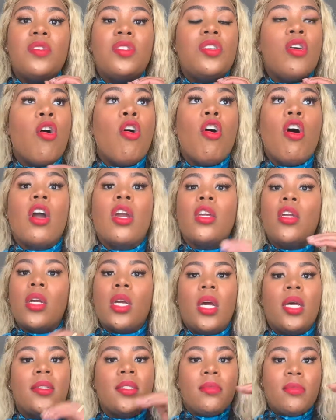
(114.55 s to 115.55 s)
talk your
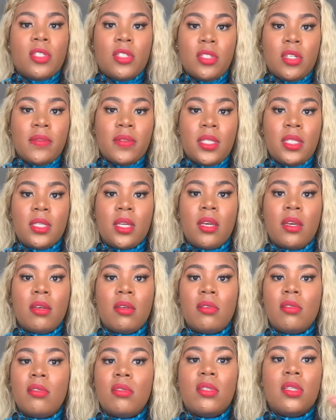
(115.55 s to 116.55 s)
customer service
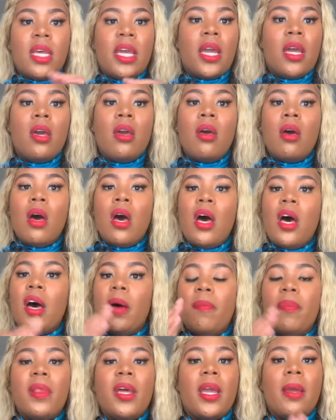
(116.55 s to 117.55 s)
skills like
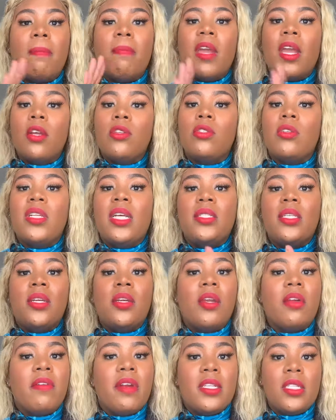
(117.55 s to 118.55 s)
up, like make sure that's
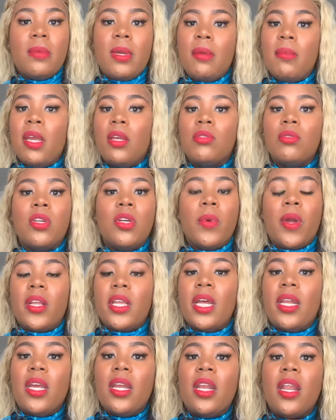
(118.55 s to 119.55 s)
in your resume, make sure you
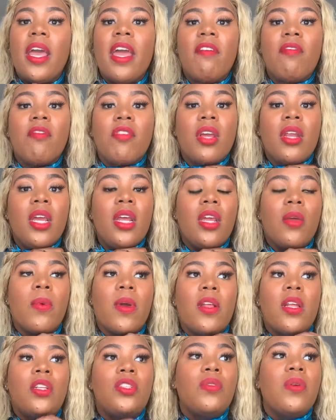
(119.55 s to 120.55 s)
work that in every and
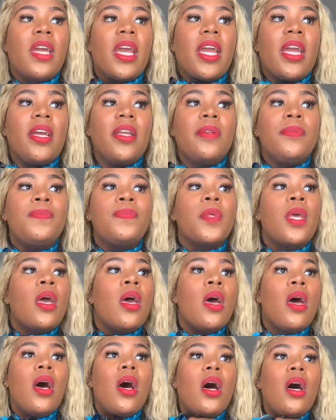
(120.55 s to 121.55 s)
anywhere that you can.
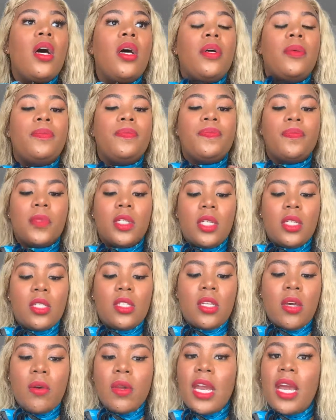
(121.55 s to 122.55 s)

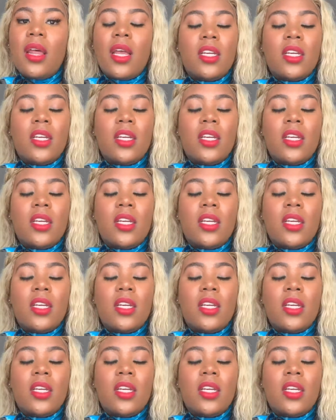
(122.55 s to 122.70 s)
So yeah,